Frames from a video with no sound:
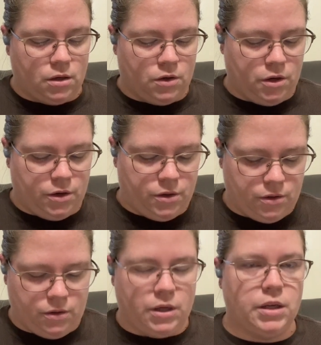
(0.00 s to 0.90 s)

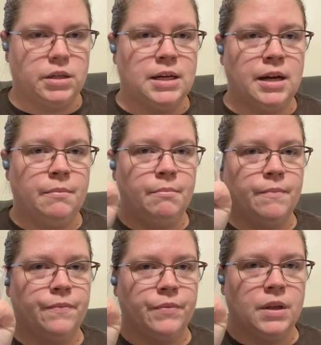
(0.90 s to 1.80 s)
grow thyme.
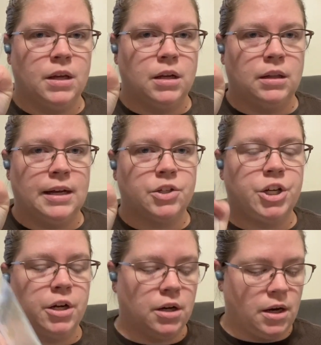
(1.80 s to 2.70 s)
Last
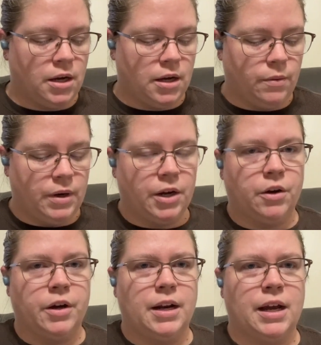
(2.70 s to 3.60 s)
year, when I
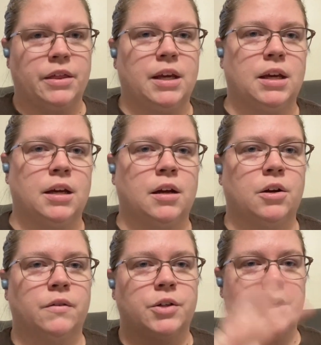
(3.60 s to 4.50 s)
grew it, I think it got
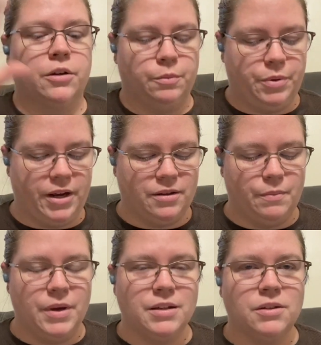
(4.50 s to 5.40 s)
overshadowed by the
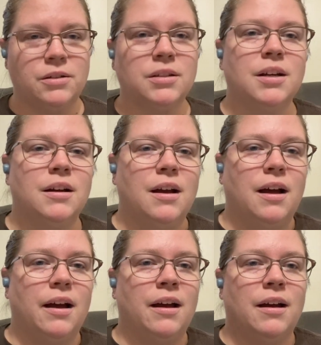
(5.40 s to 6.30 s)
basil,
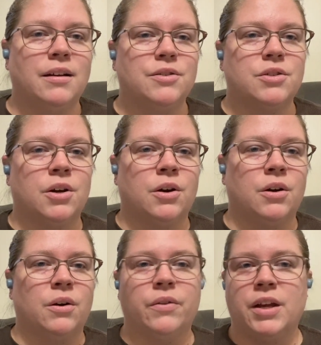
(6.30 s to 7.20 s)
and
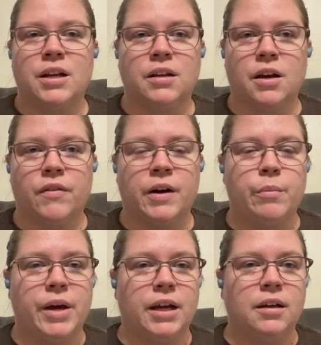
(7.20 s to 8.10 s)
so they didn't get very
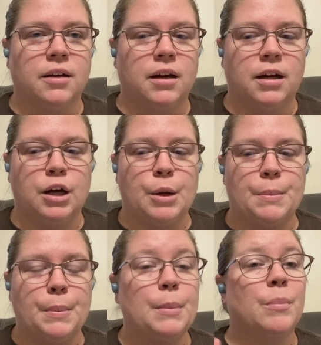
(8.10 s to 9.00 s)
big.
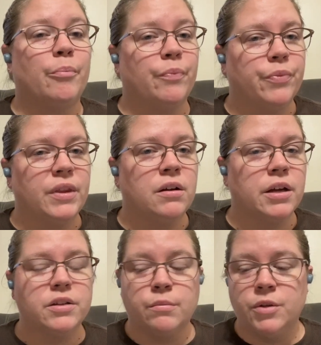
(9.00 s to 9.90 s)
They'll
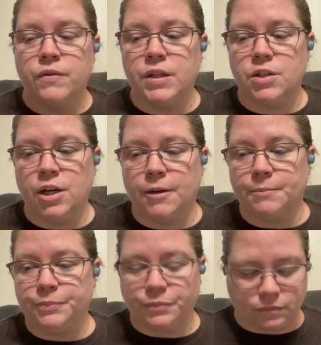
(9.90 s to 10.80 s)
get to move this year.
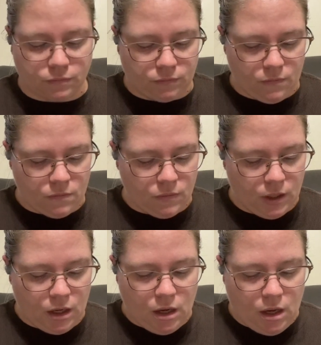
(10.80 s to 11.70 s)

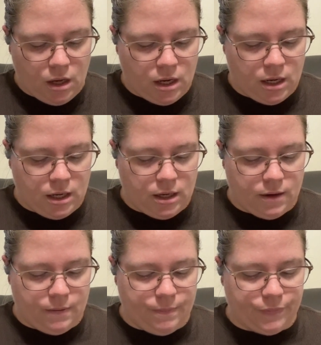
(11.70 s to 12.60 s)

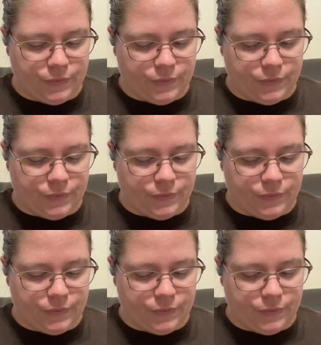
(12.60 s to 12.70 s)
Love